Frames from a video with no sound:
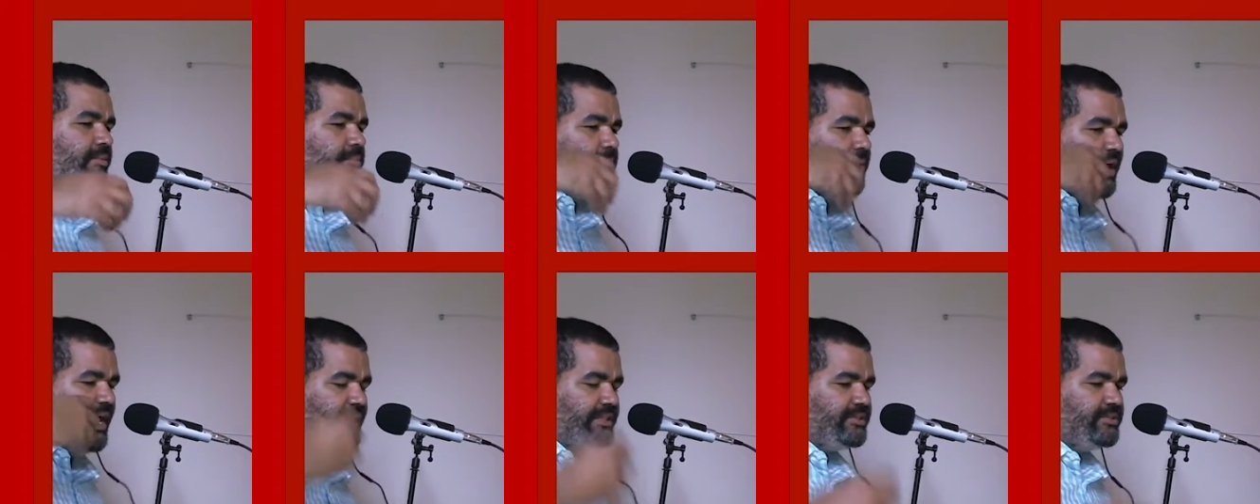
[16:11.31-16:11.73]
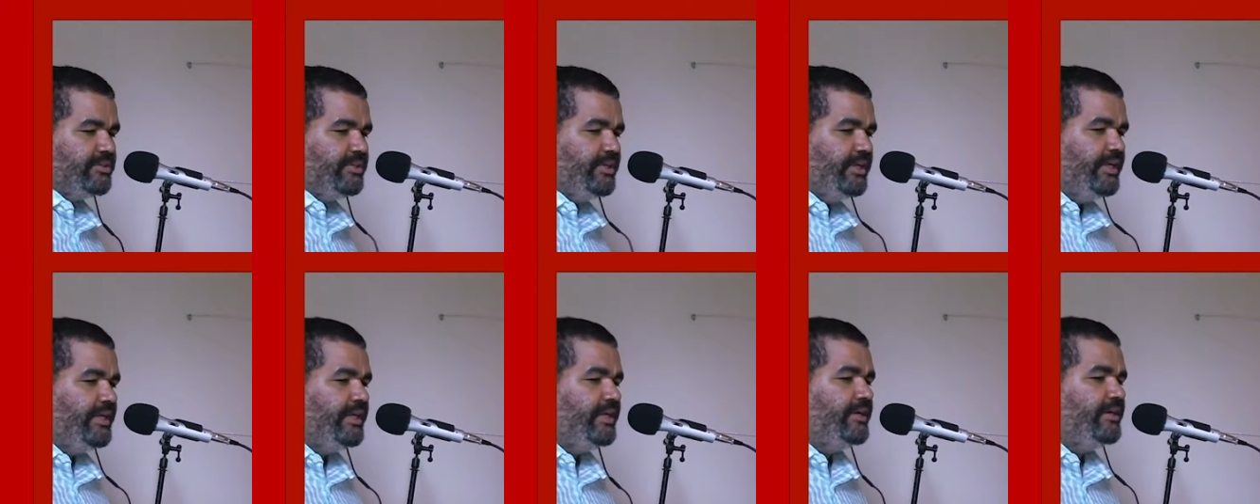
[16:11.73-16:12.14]

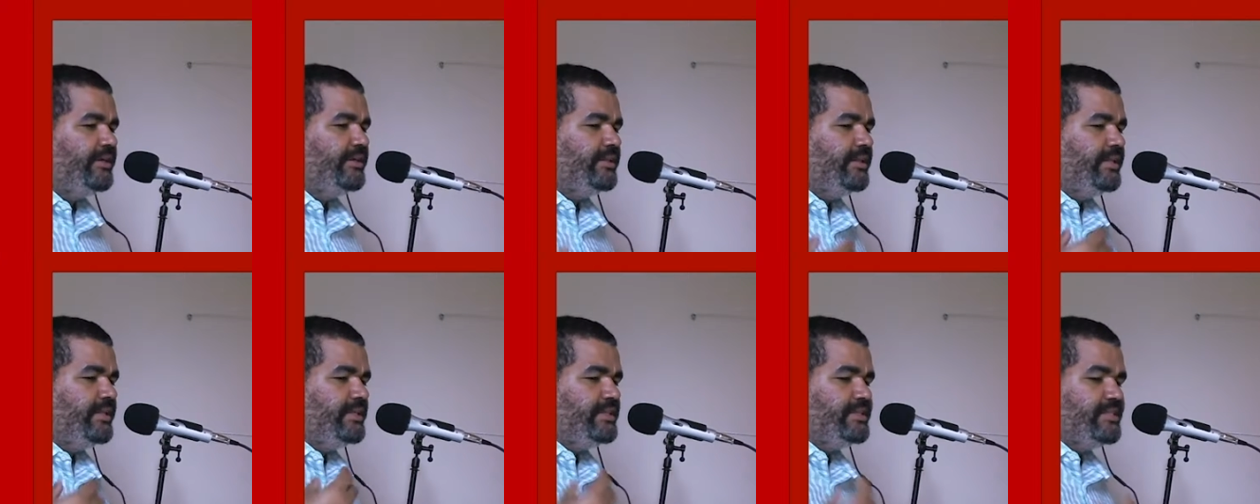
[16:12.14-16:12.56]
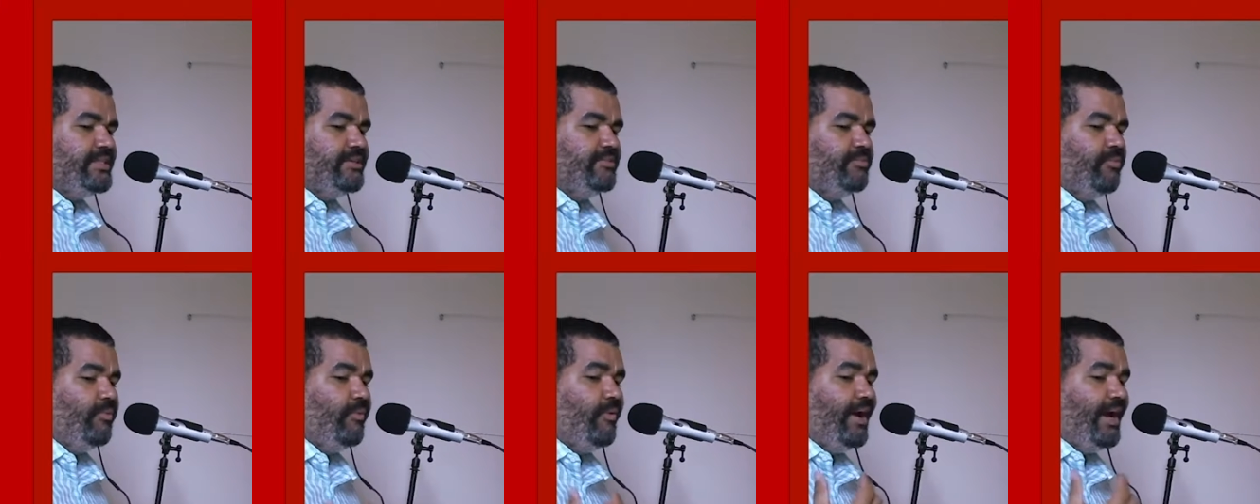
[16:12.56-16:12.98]
backstory here and the
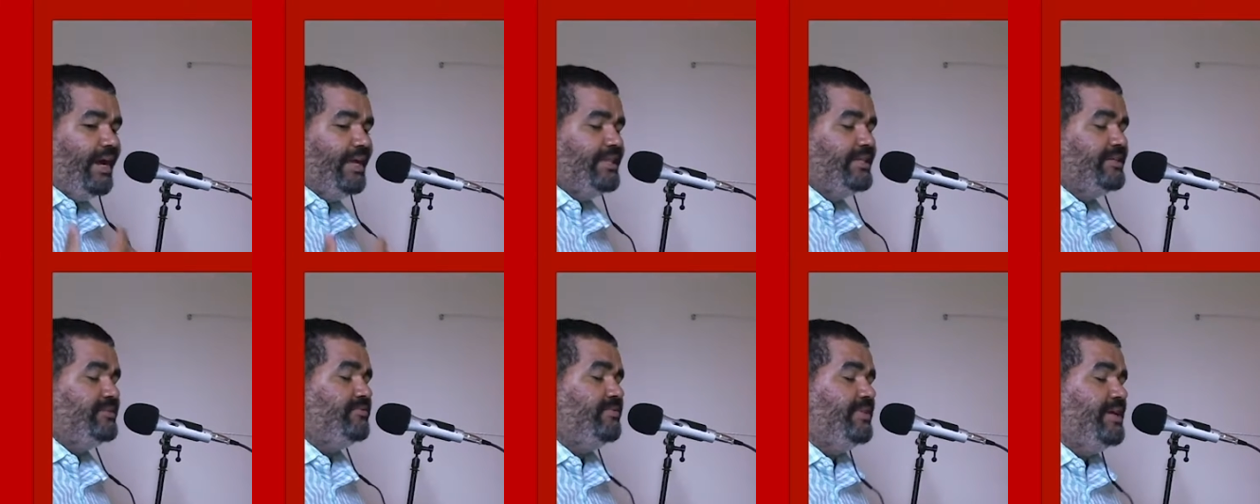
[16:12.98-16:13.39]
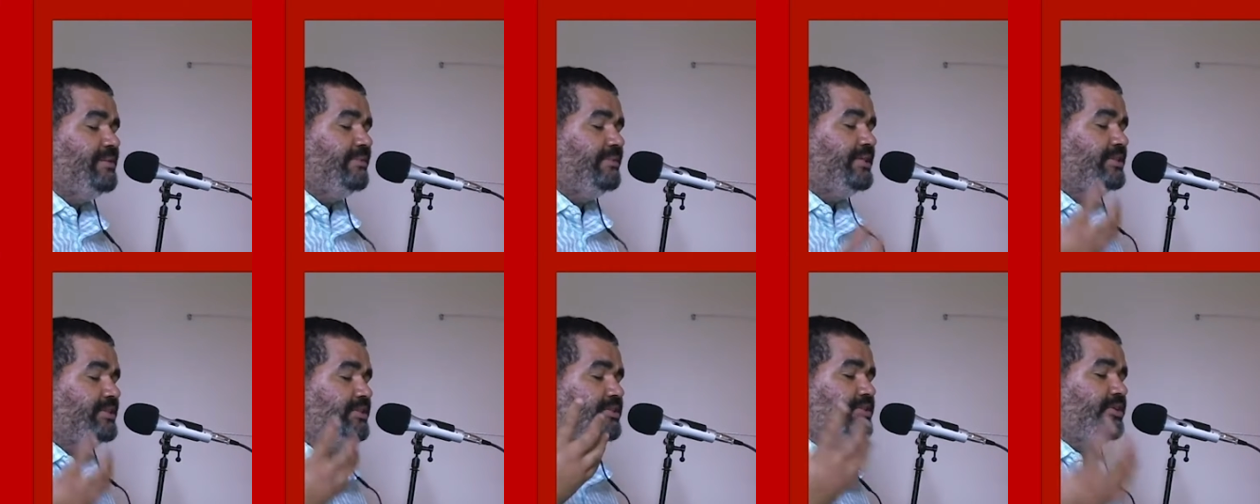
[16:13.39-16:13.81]
why this family
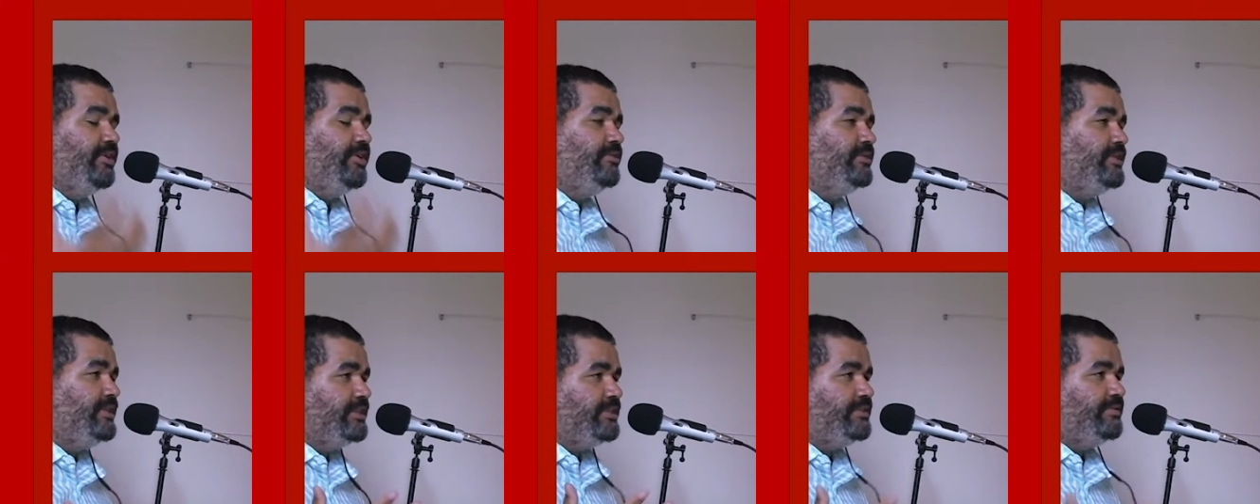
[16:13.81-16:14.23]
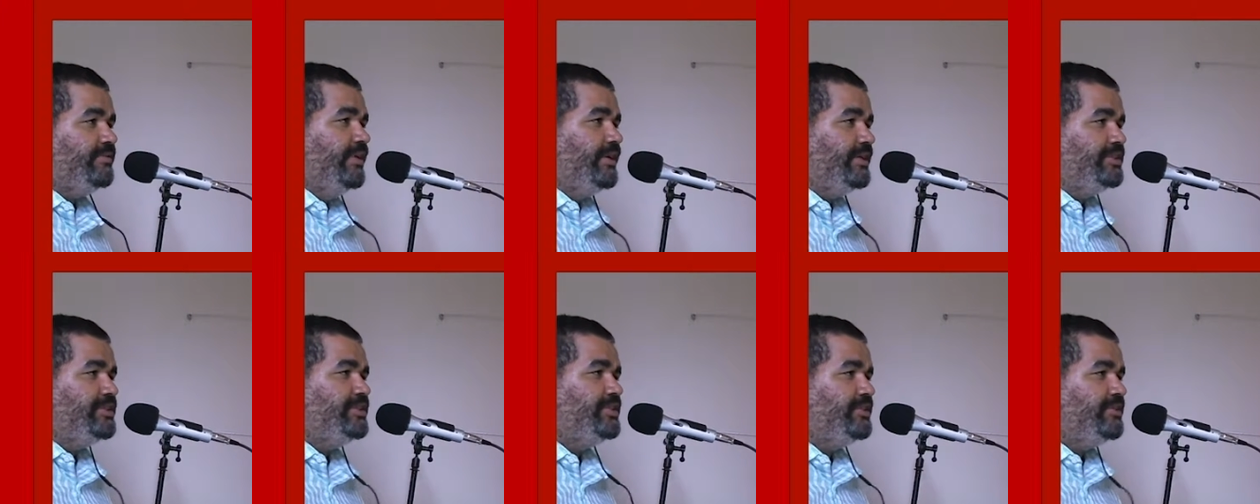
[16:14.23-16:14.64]
is so
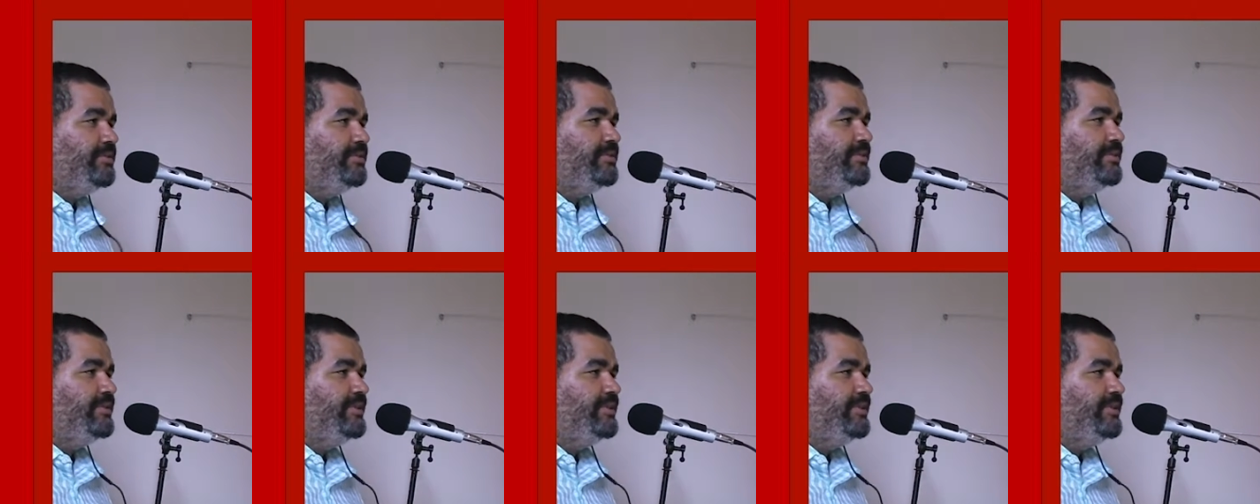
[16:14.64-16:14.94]
dysfunctional.